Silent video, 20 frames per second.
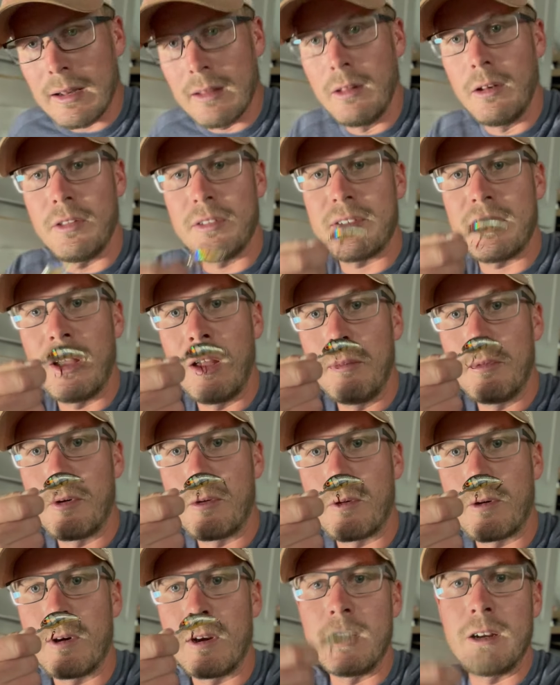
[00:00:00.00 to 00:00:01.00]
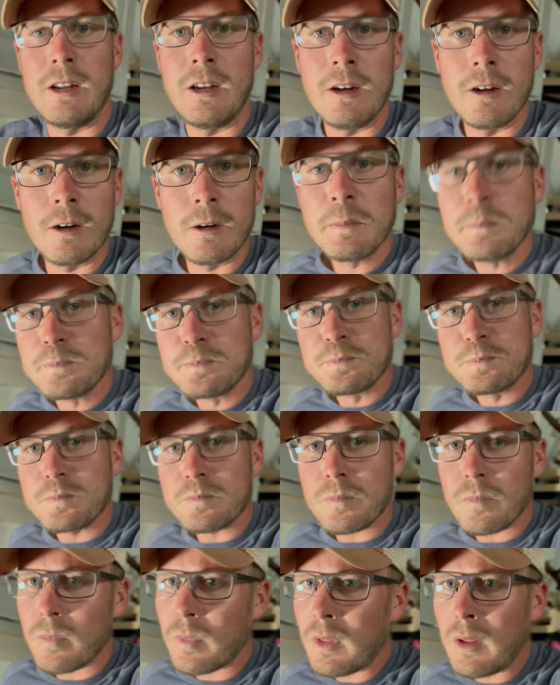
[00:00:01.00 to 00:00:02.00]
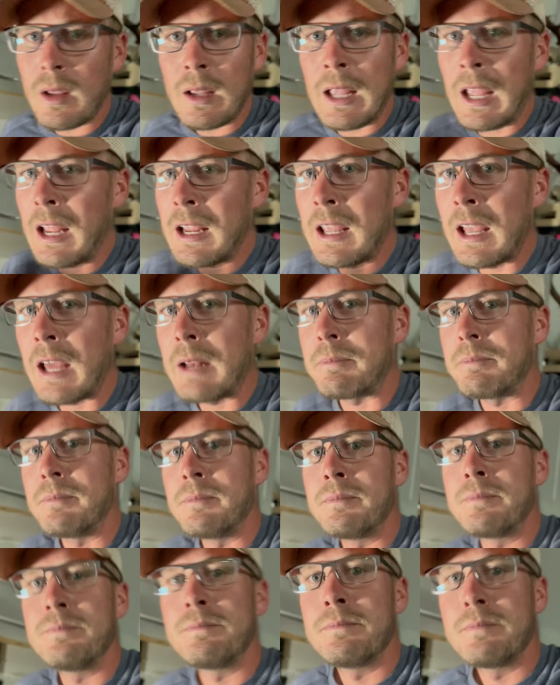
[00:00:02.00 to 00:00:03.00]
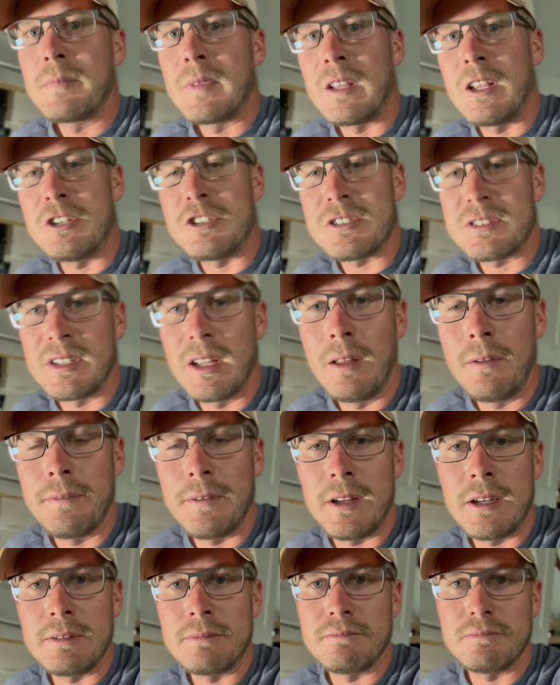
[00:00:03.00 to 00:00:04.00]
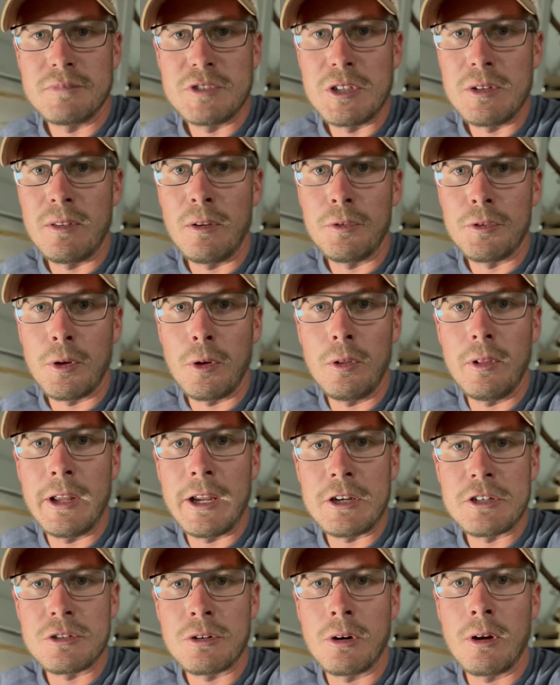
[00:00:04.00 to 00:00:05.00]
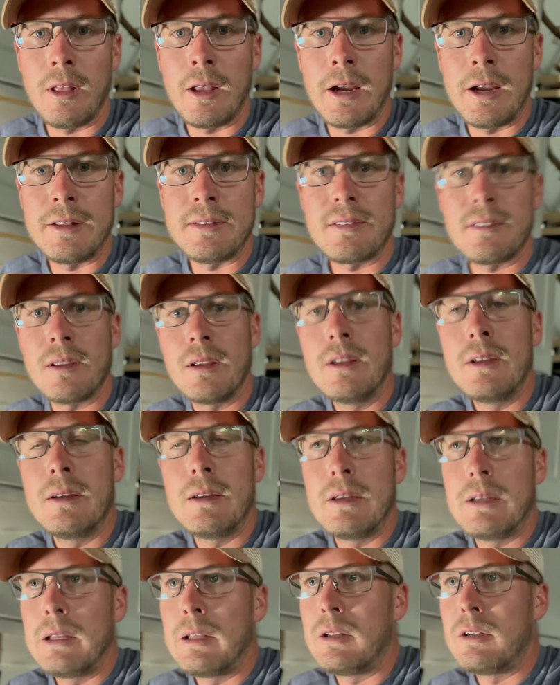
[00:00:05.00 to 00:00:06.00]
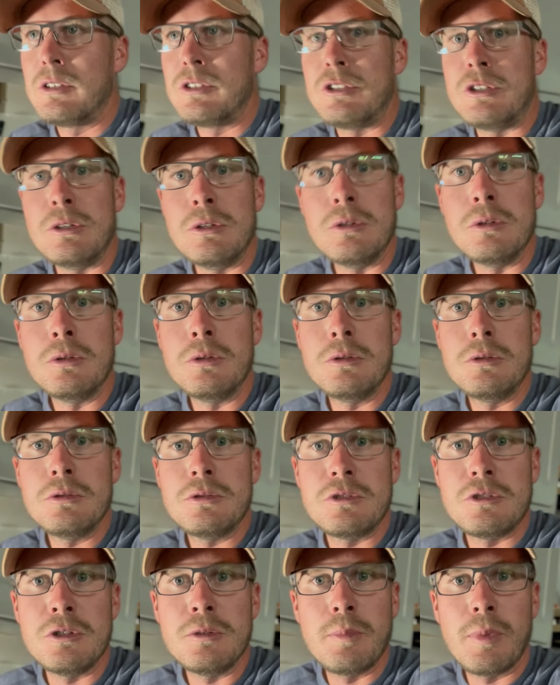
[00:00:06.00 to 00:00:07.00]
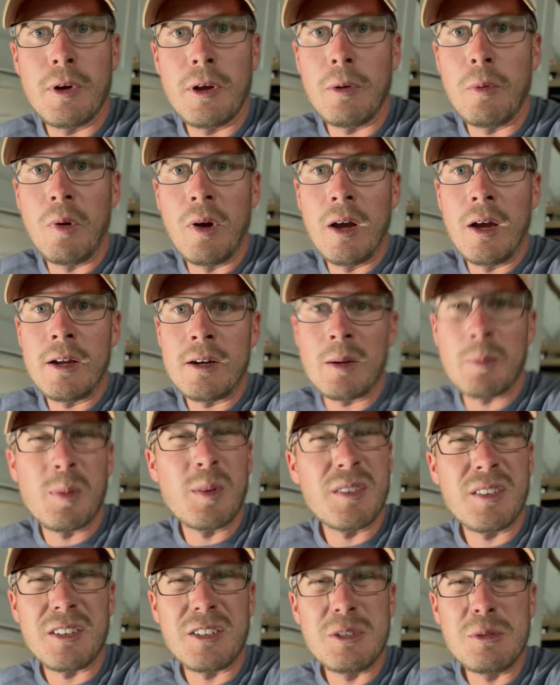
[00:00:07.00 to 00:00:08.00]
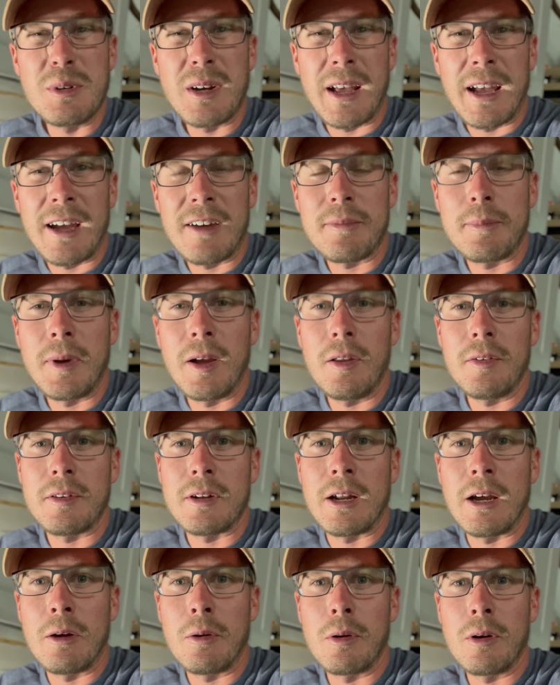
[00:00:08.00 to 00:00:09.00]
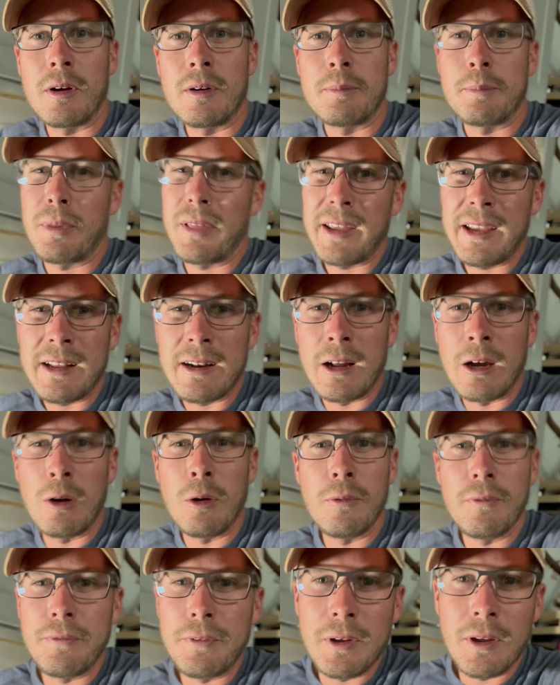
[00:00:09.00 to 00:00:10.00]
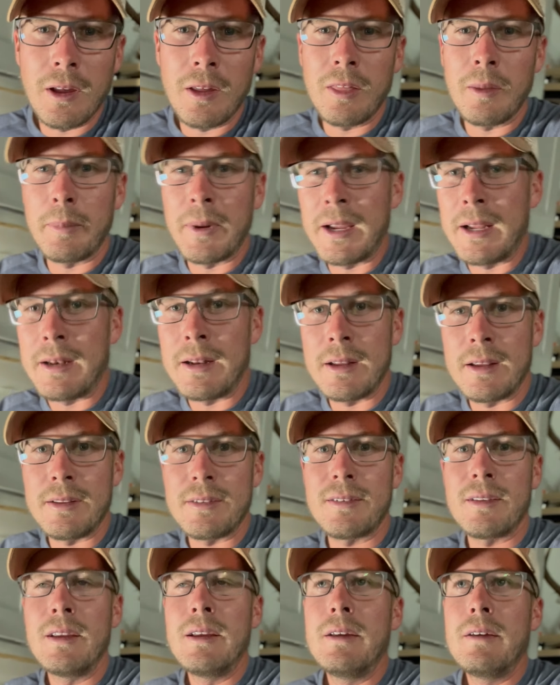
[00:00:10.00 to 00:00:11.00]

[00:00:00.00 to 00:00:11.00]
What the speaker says: a little Salmo hornet here. Again, get yourself into those old lake shorelines, 2.1, upwards of 2.5 miles an hour. Play it out, feel how the bite is.